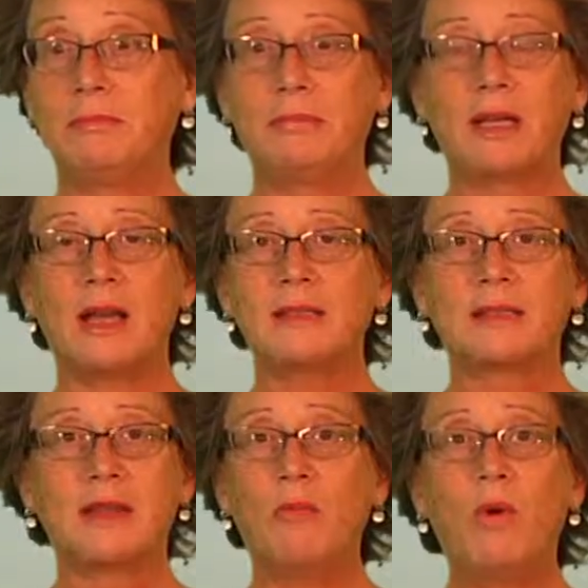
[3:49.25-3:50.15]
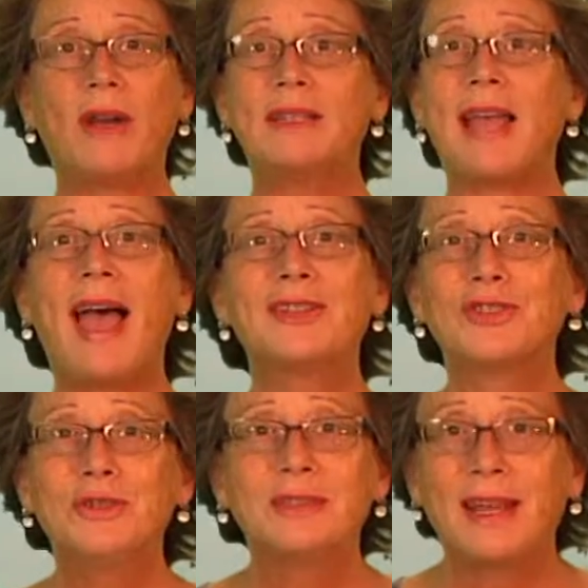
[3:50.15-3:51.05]
because someone has
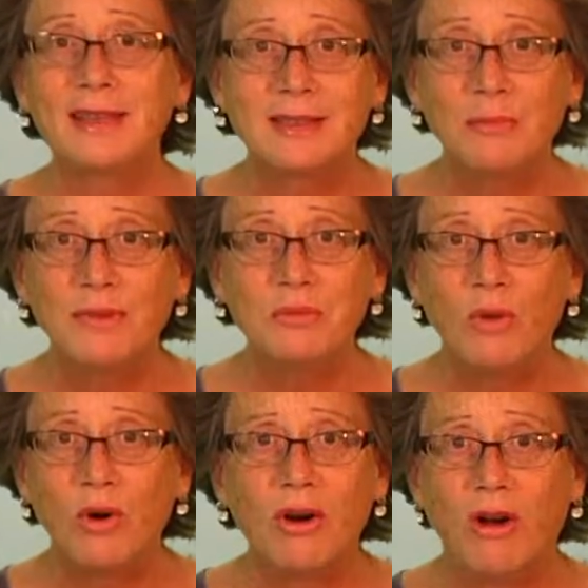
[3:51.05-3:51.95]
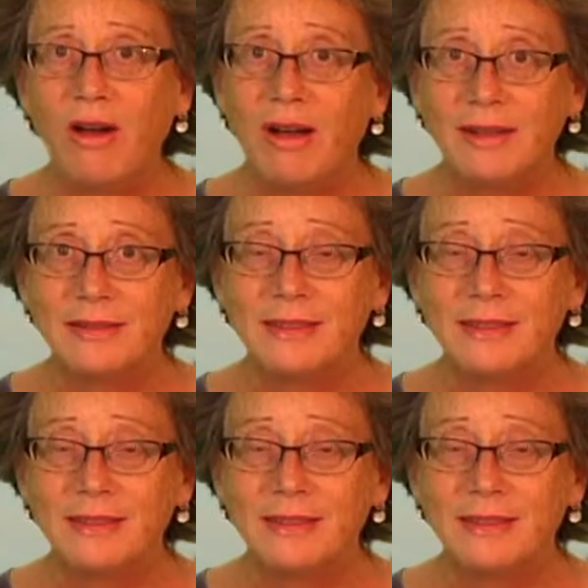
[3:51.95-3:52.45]
asked you to take something more on.